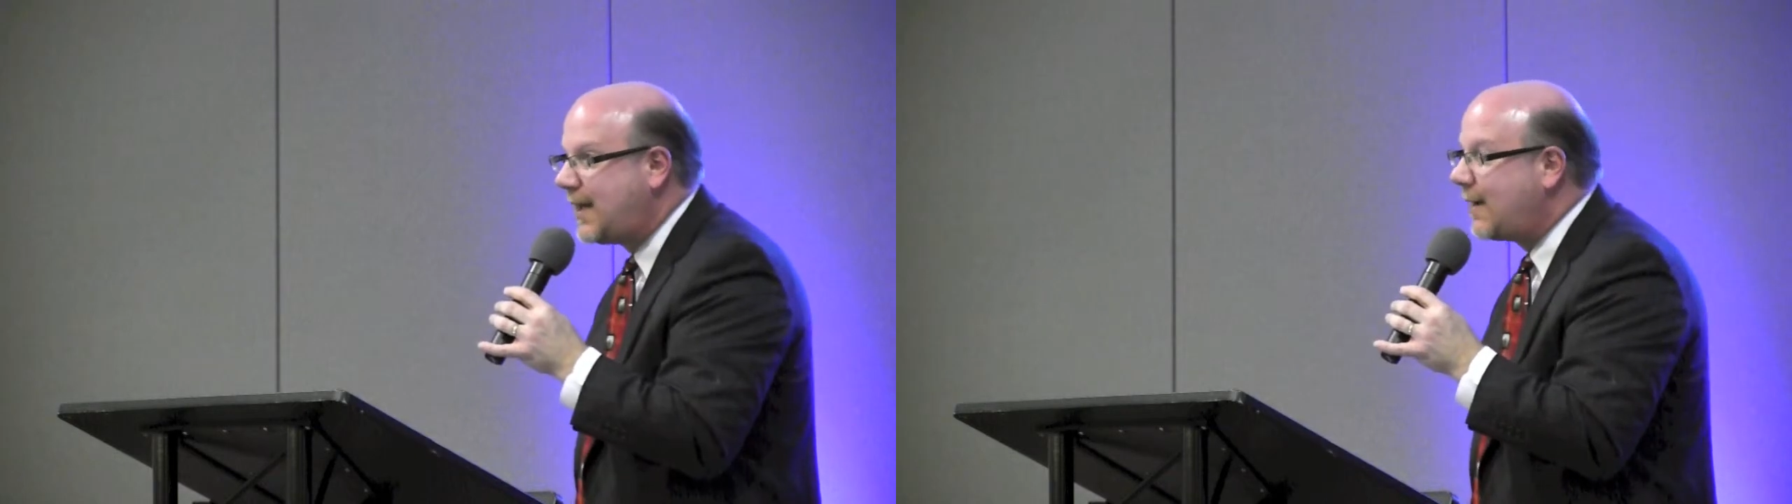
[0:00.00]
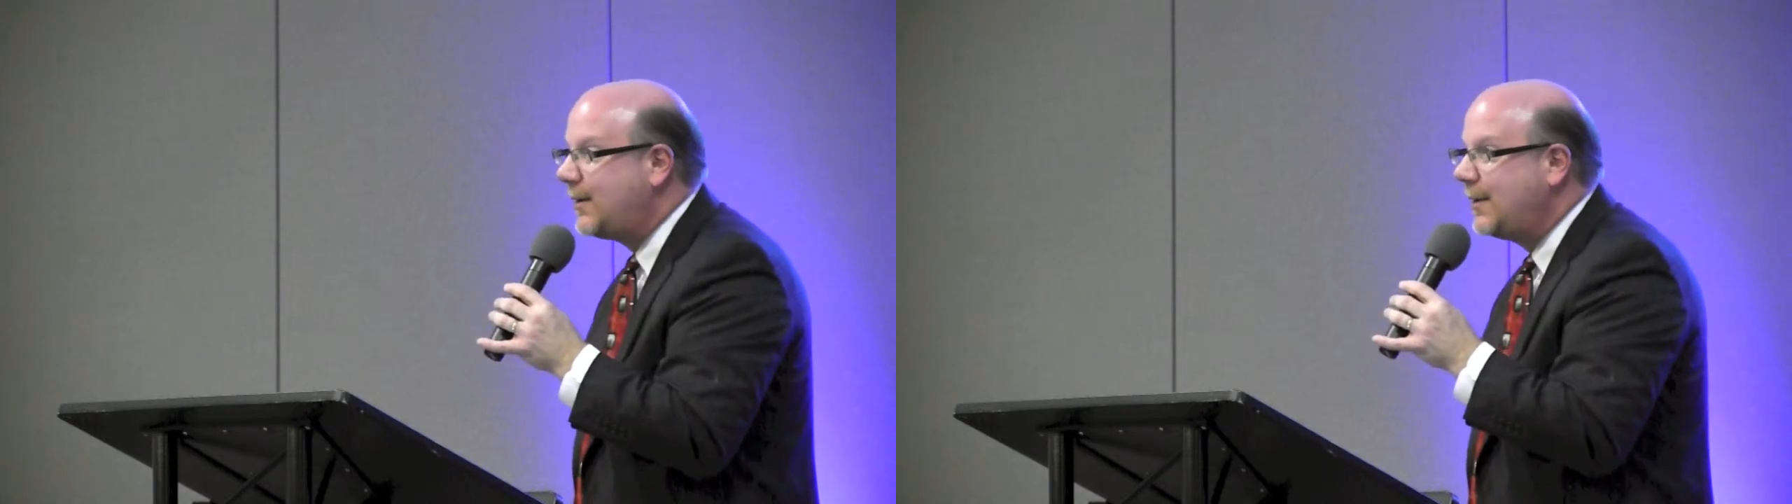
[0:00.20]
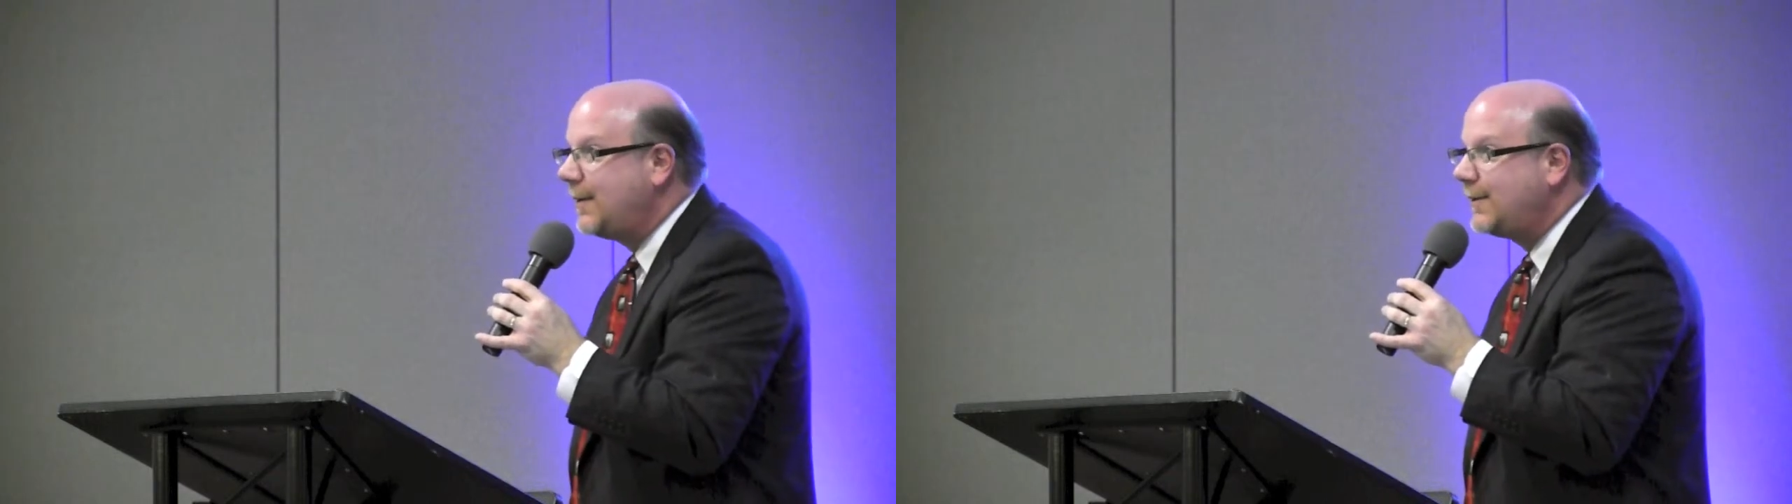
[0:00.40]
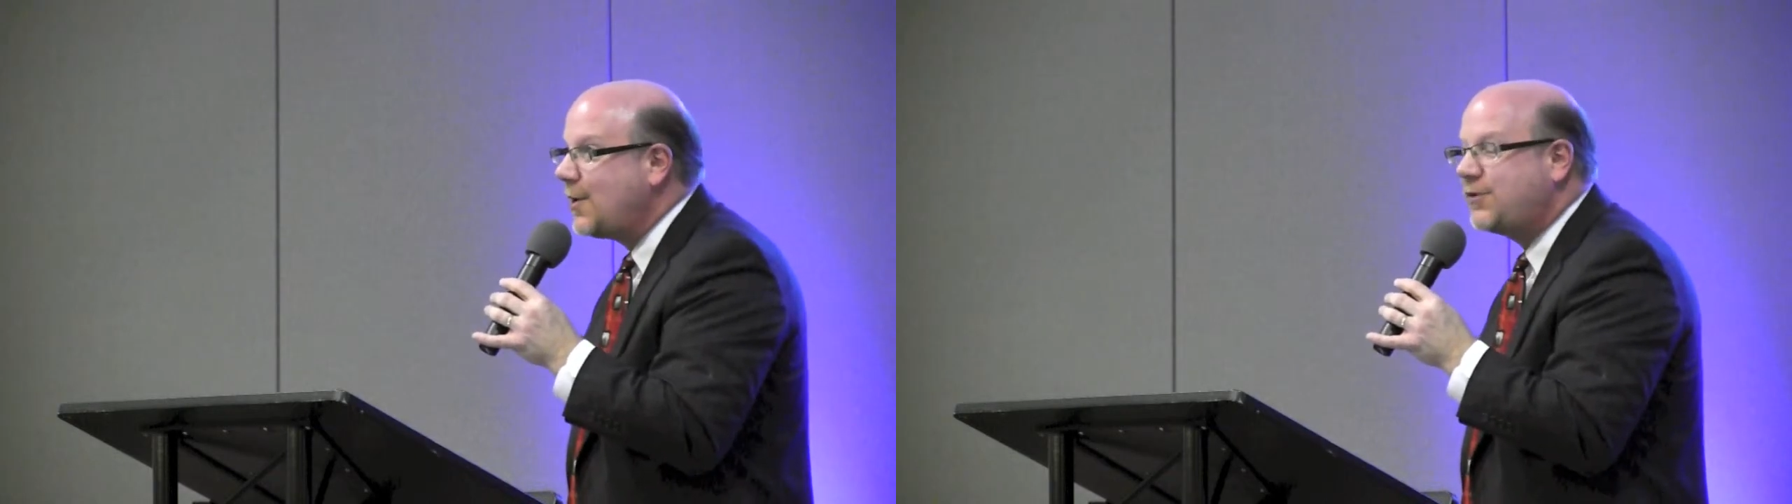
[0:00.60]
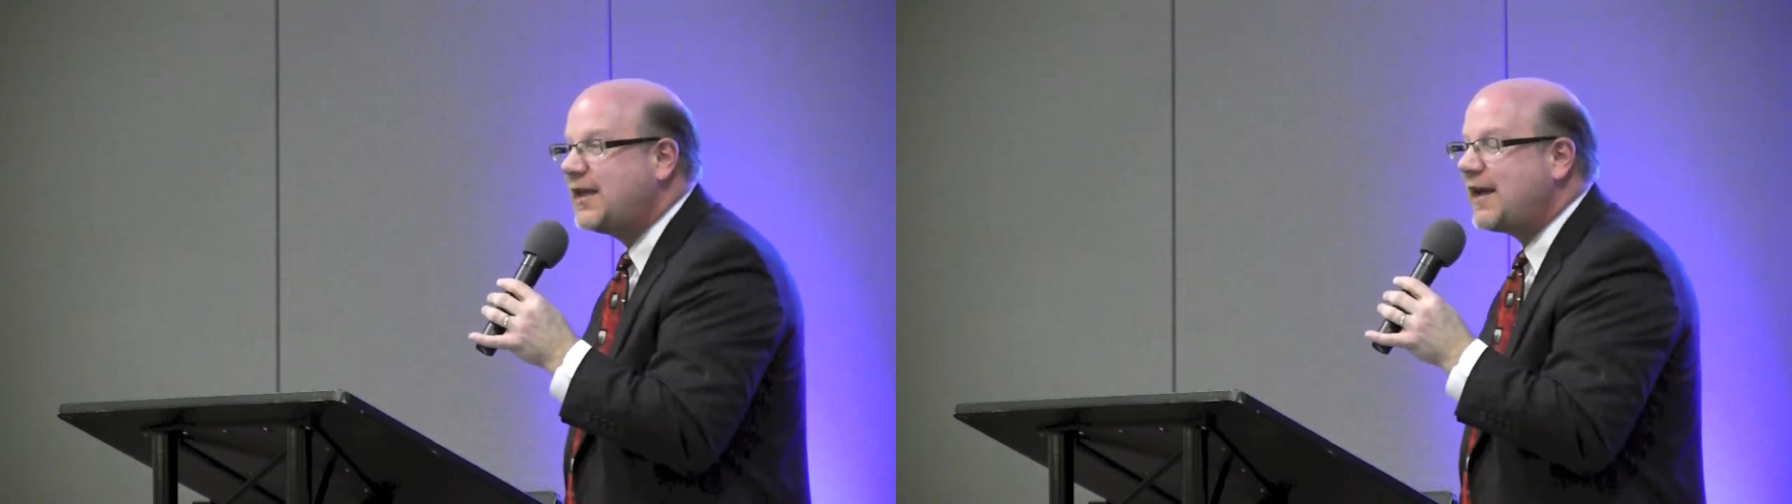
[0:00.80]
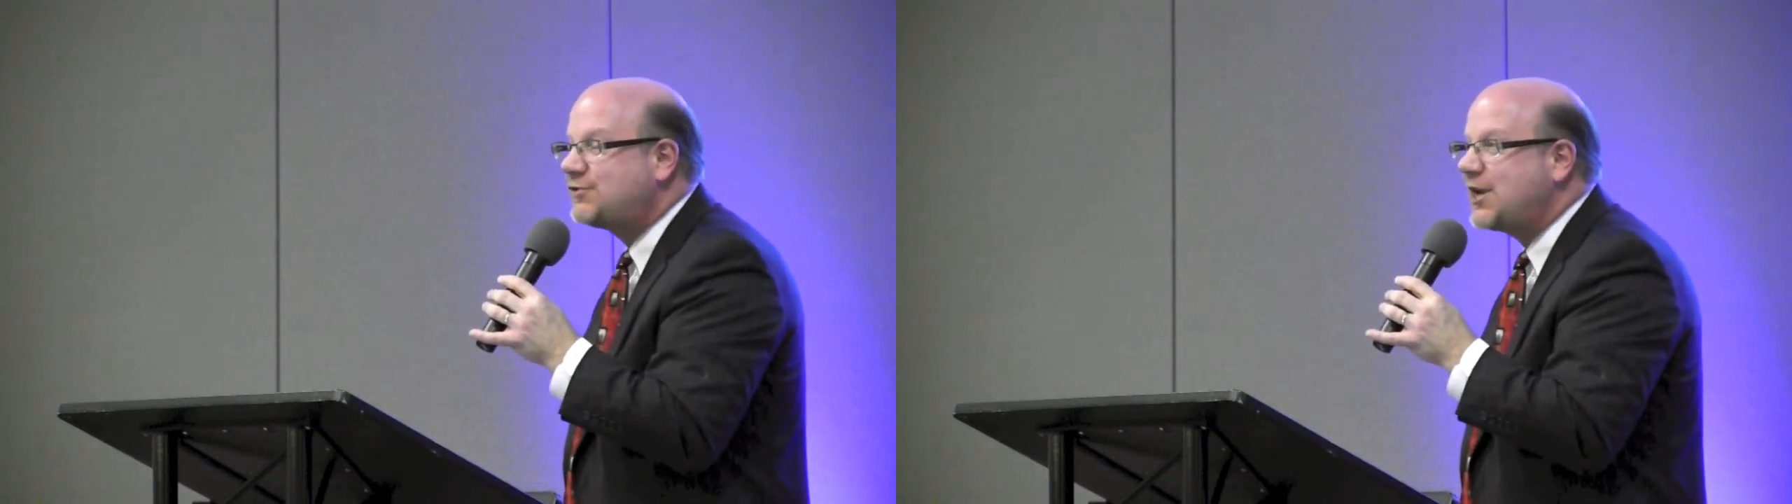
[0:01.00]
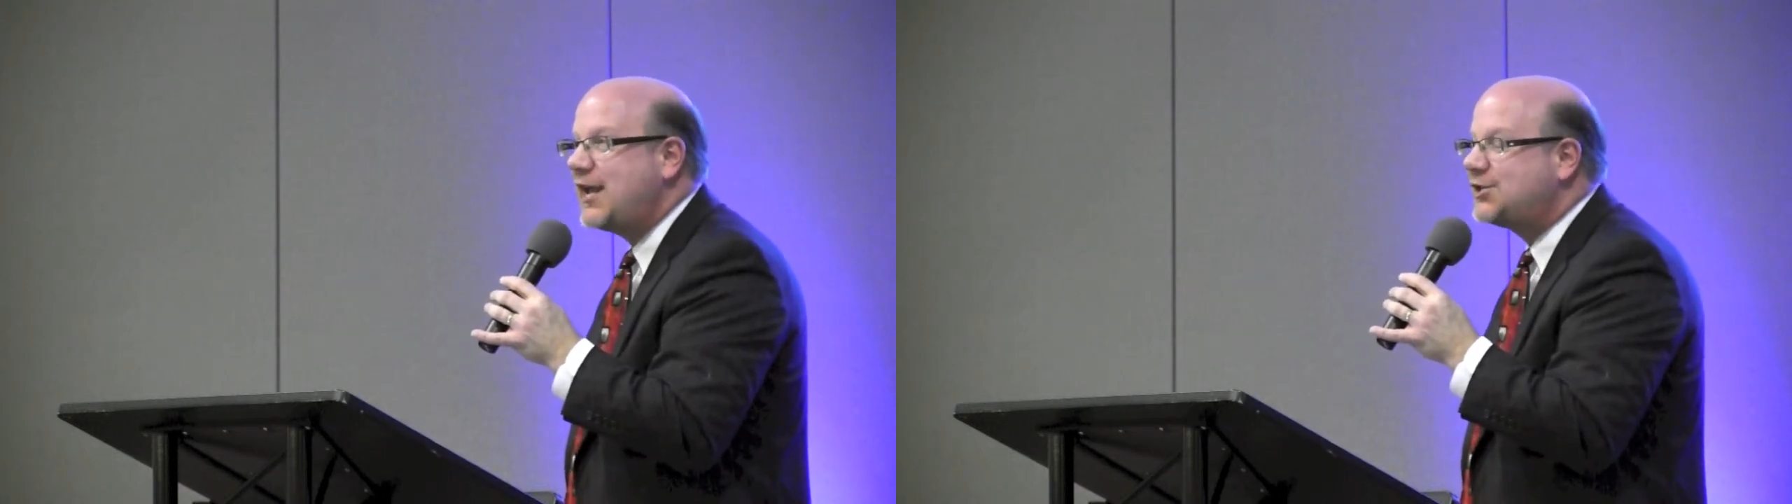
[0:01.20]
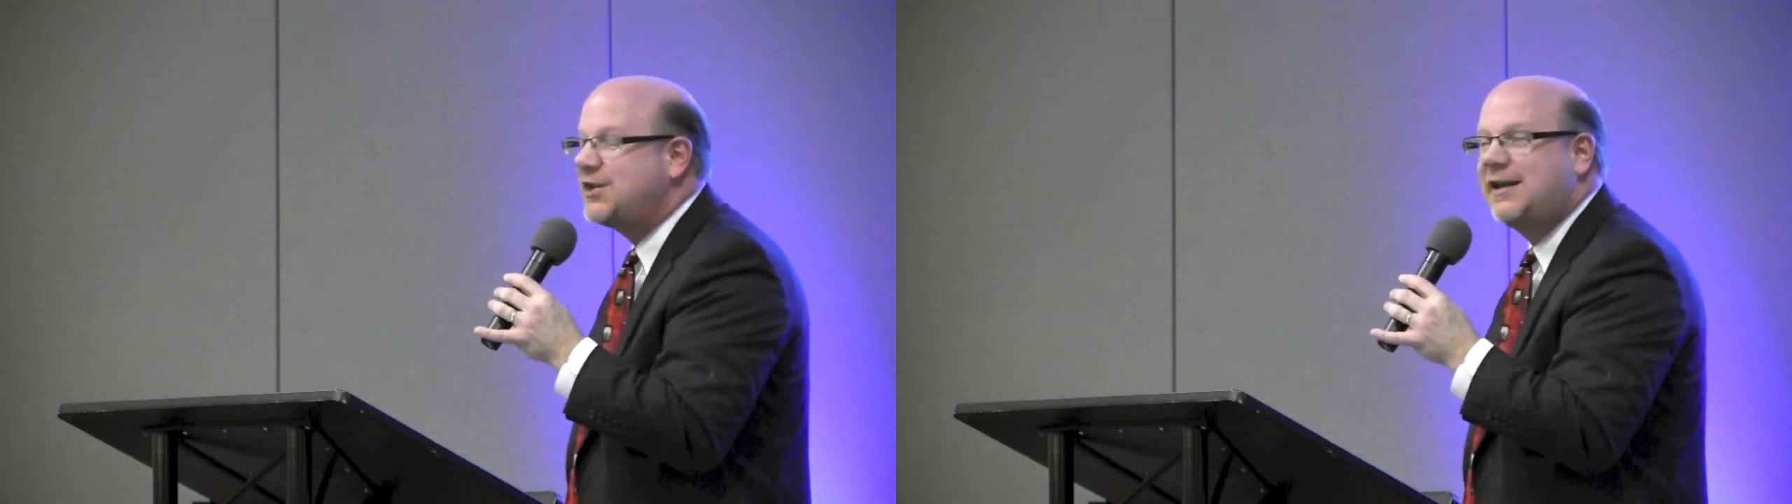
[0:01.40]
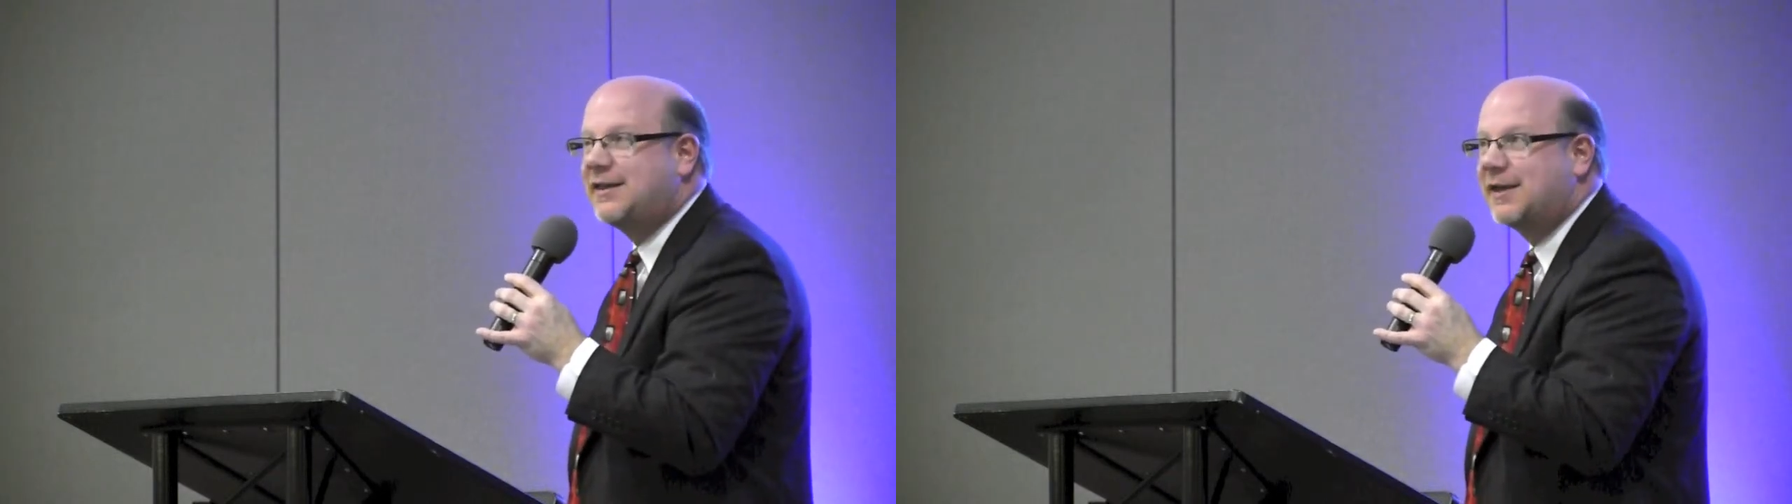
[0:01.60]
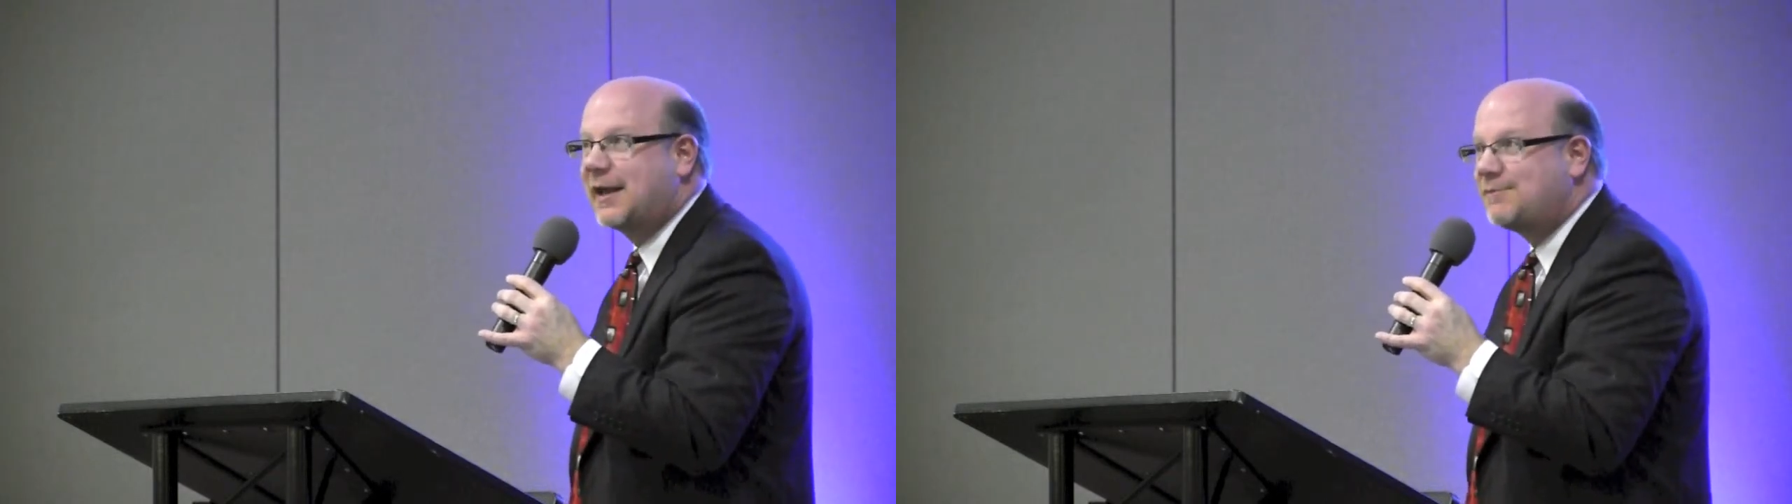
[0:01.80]
Now, don't think I've changed
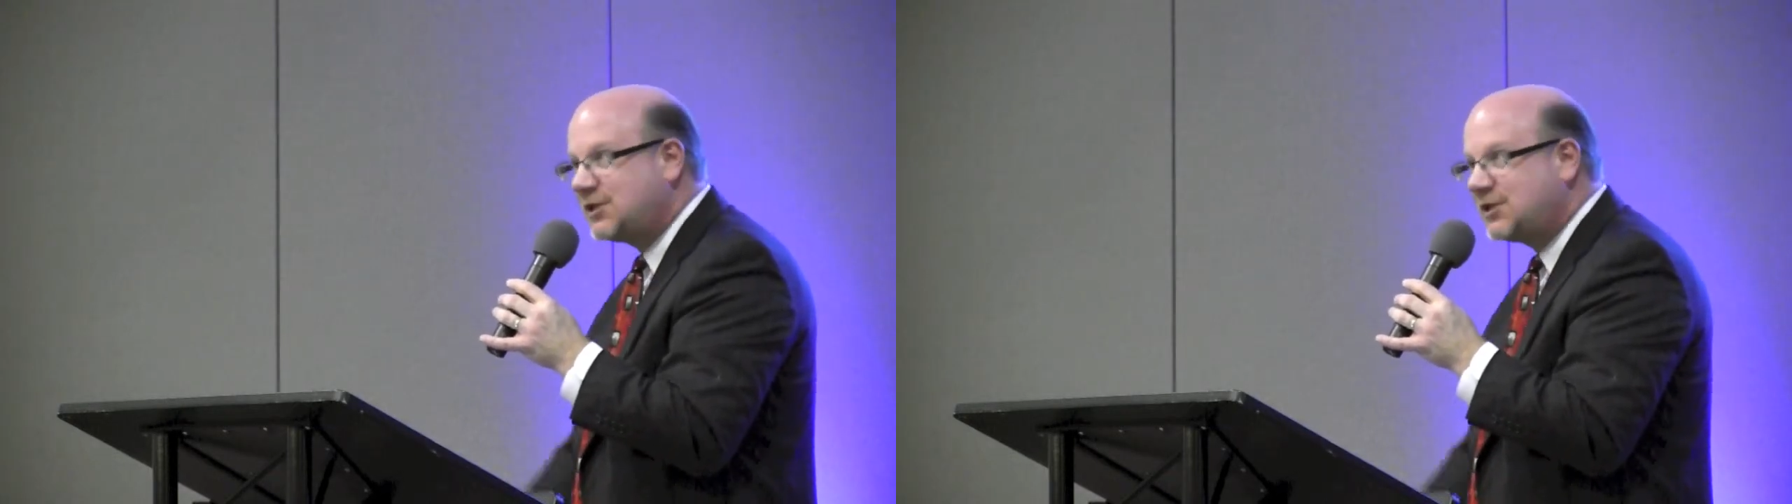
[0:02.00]
anything.